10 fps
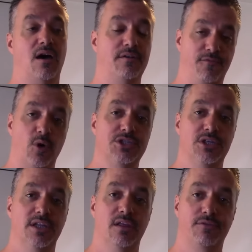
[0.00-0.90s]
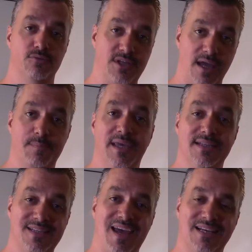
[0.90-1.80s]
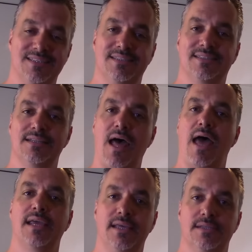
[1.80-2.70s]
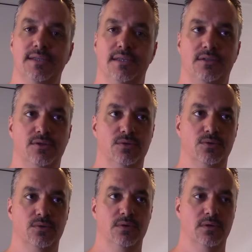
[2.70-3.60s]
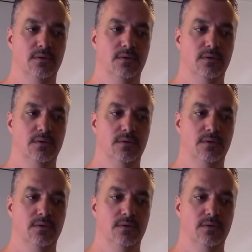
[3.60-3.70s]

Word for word: Unfortunately, through typing and text, it's not easy to,